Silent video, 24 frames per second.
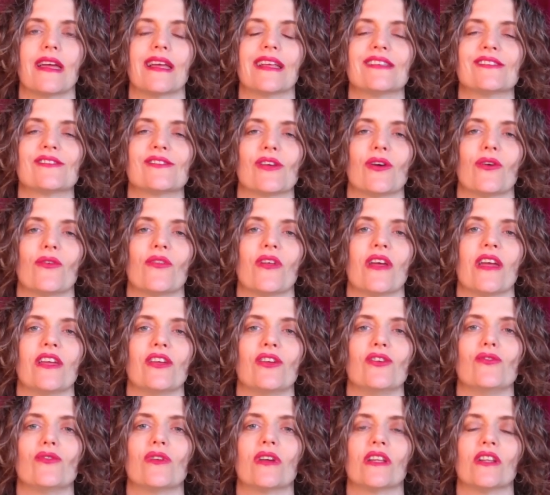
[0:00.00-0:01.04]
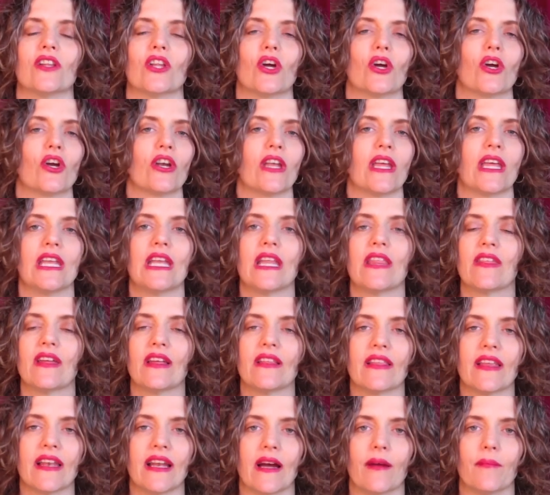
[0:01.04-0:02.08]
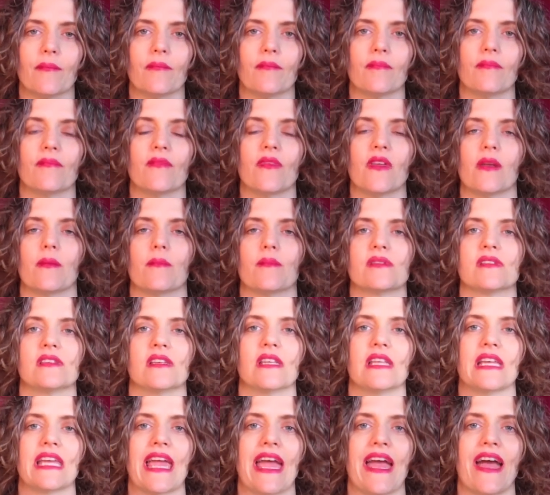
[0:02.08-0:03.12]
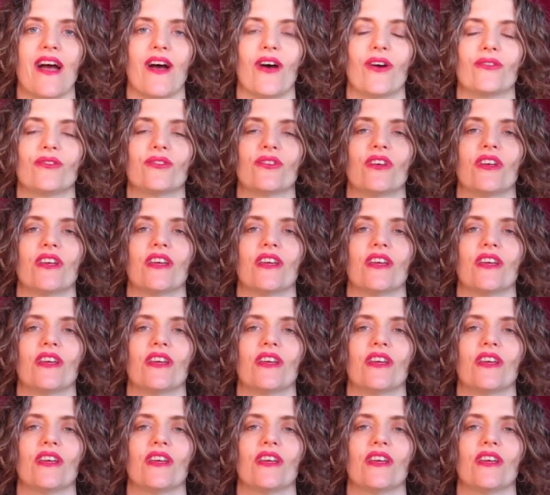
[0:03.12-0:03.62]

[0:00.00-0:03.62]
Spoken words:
so that you can learn anything that I'm sending out,